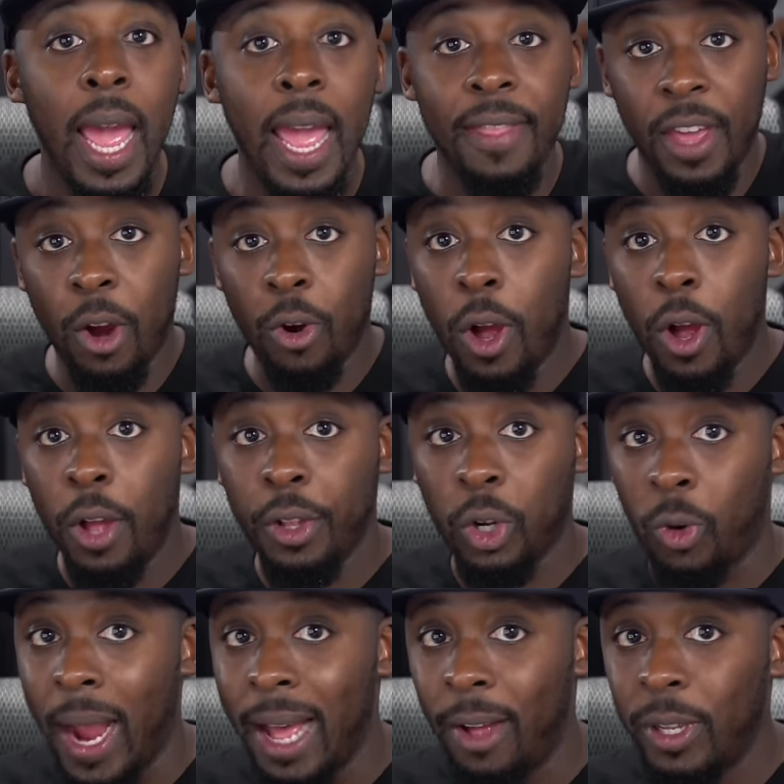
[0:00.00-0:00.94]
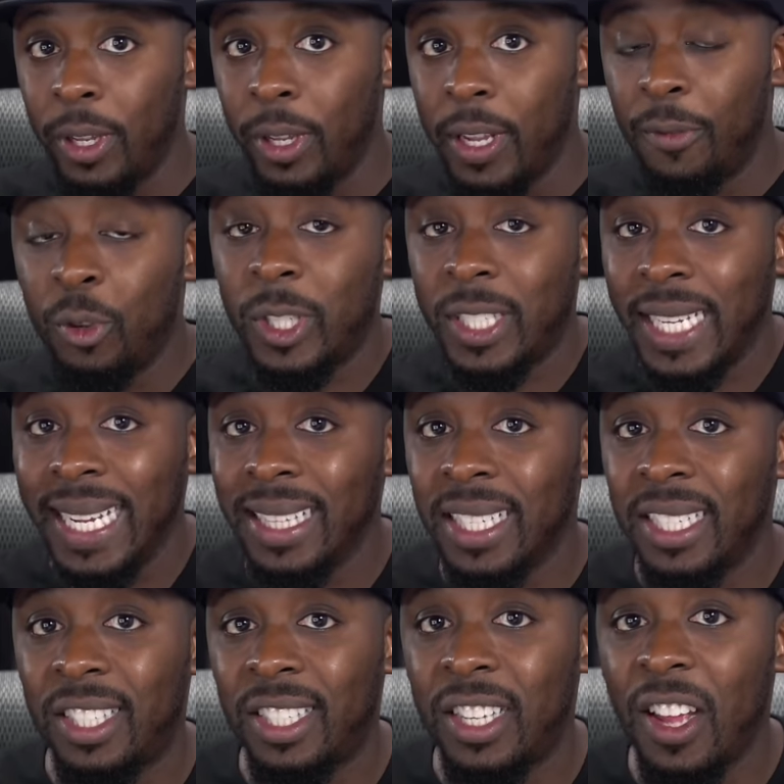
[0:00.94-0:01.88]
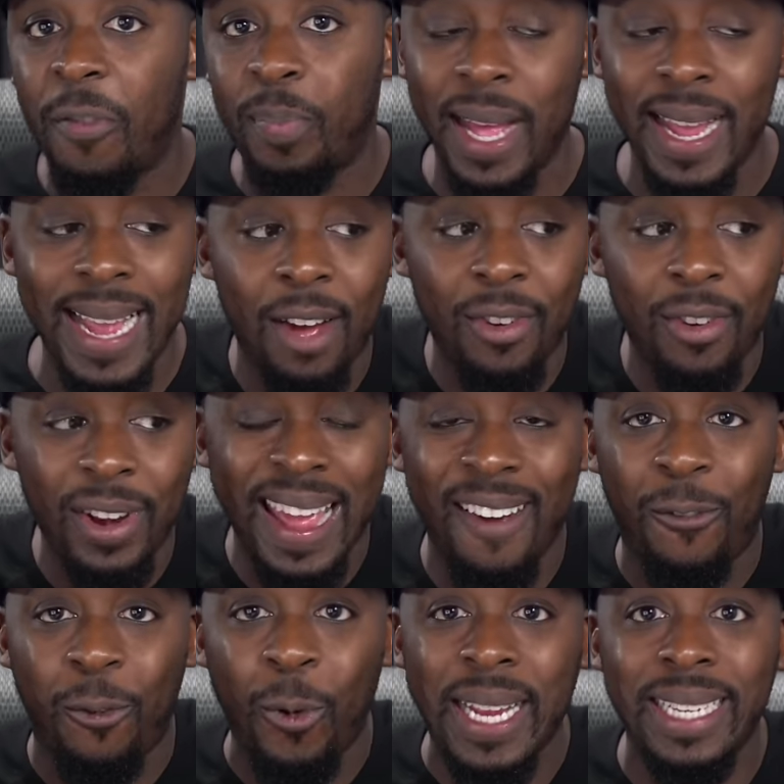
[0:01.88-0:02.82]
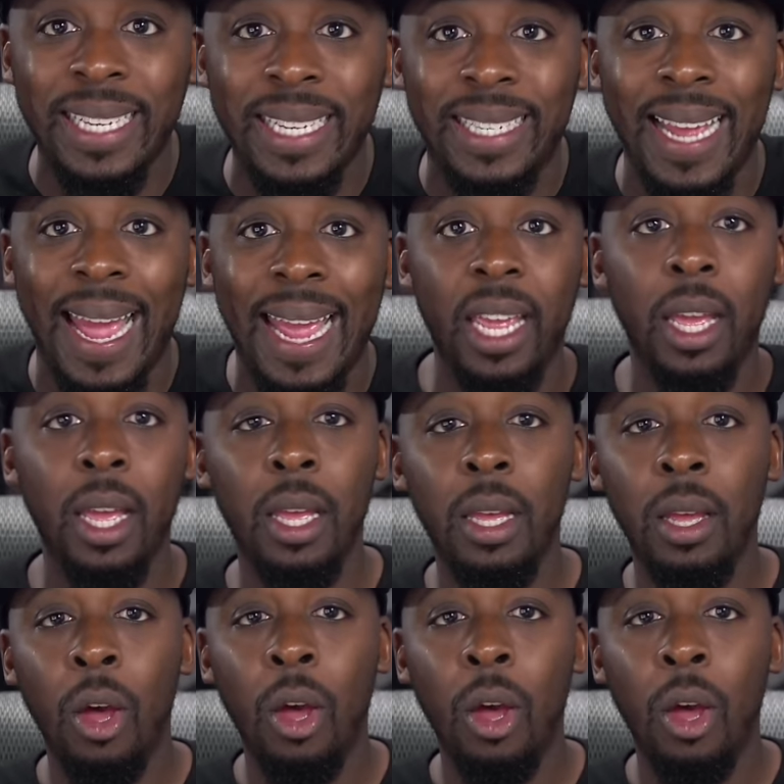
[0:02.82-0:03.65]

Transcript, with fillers: and they're on the ground level seeing this stuff play out every day,